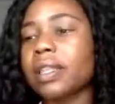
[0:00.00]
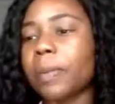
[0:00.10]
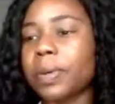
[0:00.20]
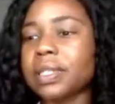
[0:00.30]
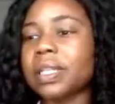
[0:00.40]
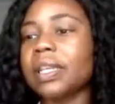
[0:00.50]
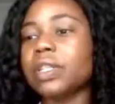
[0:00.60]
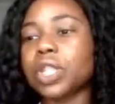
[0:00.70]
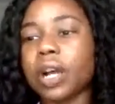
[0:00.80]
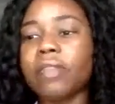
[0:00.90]
the
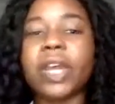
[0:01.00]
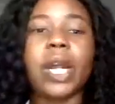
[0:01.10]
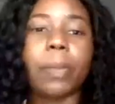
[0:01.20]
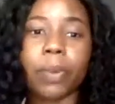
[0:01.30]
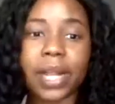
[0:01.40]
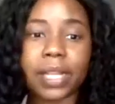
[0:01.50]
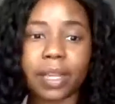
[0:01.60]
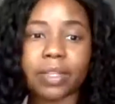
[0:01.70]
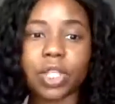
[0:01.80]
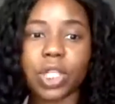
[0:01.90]
percentage of hair
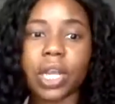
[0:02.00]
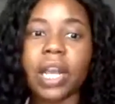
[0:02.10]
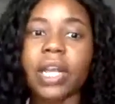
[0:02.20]
breakage.